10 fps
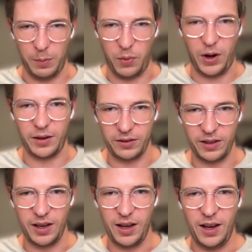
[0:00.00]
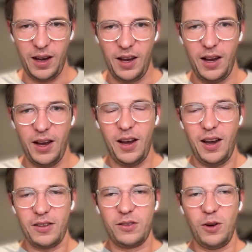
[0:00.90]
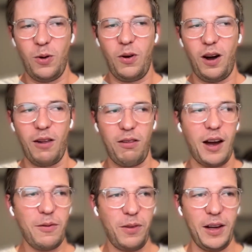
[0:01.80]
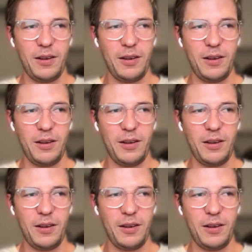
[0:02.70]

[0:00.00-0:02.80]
breaks. So a lot of